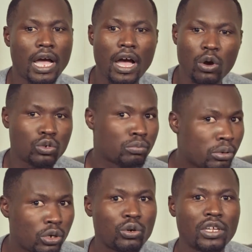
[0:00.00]
out
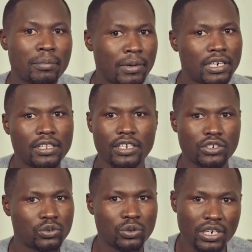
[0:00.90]
borrowing money
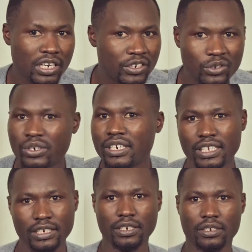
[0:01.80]
that you really don't
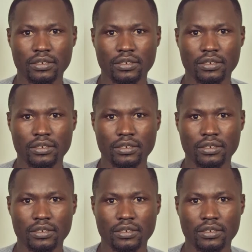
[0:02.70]
need.